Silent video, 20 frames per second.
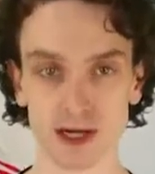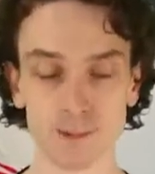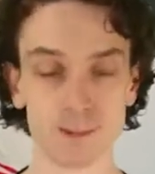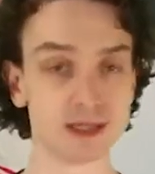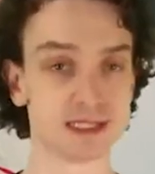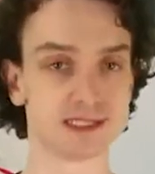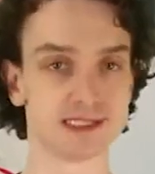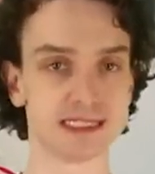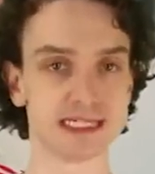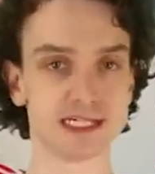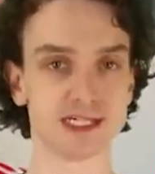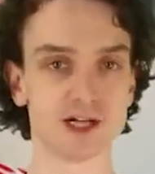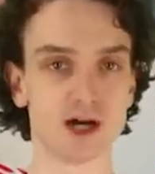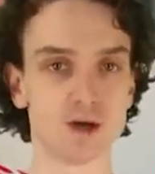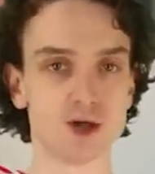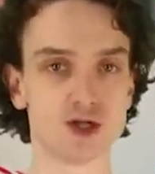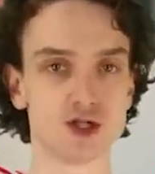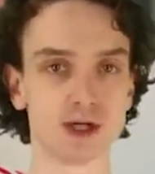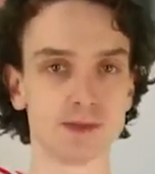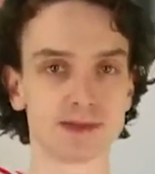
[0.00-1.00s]
But
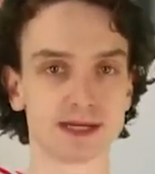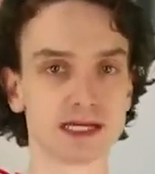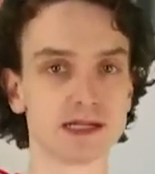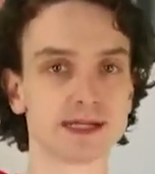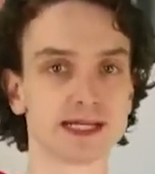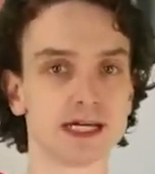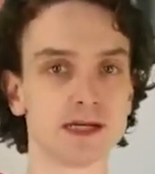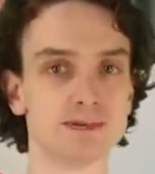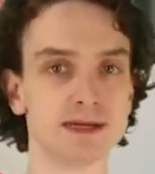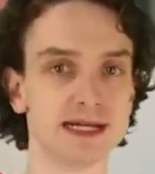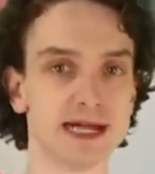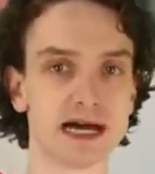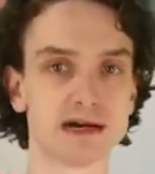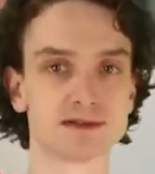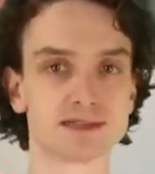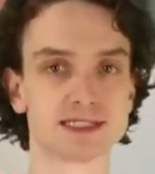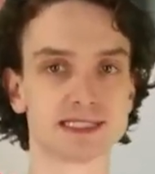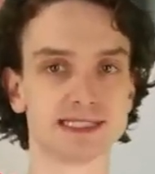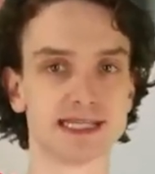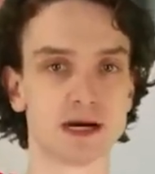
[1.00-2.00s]
CEO Jim Gilliam
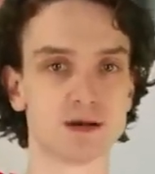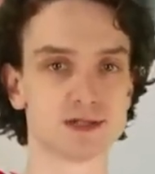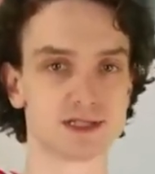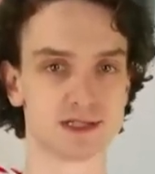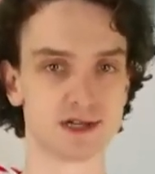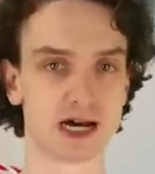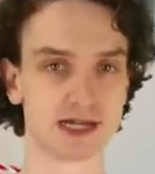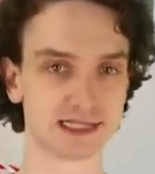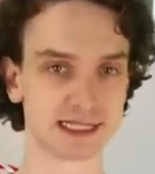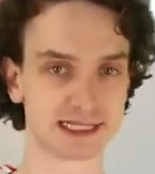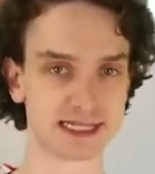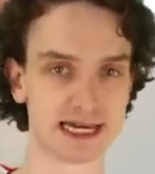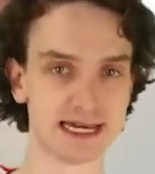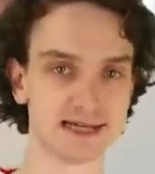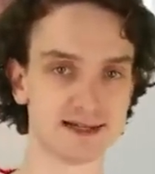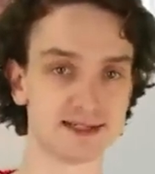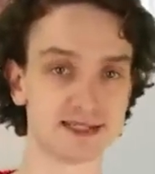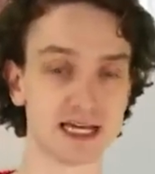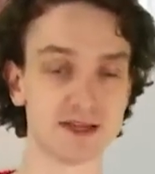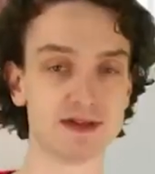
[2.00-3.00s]
announced that that was not the
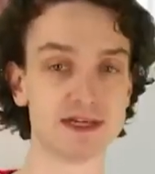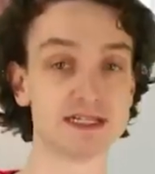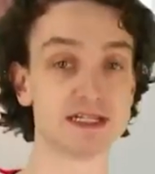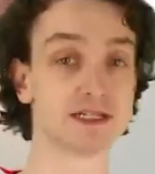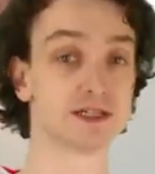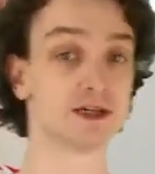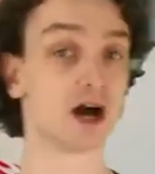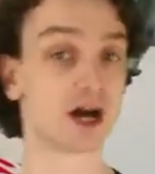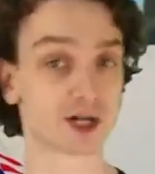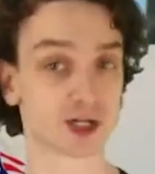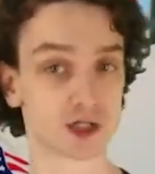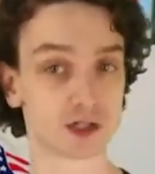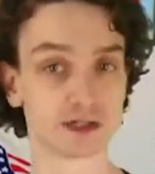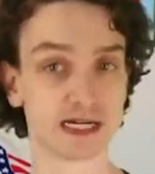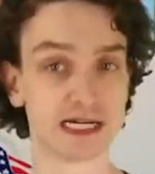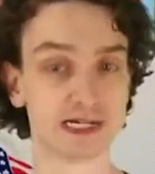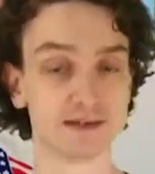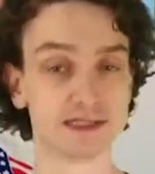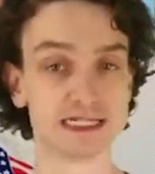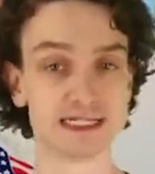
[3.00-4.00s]
case and they did not
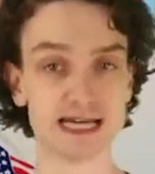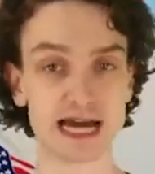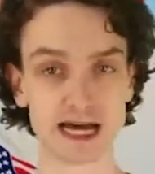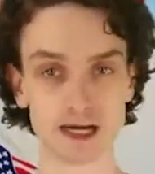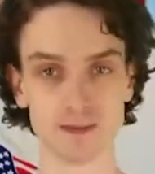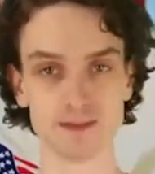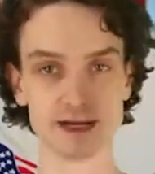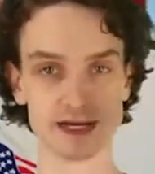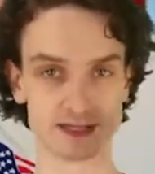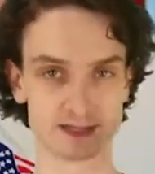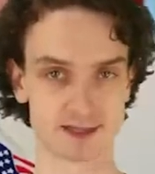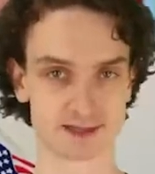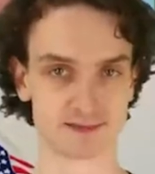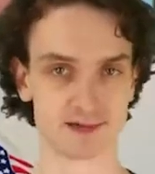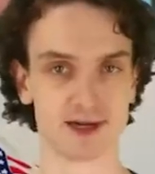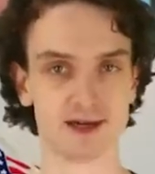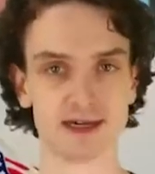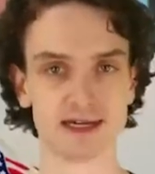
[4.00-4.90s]
create the database.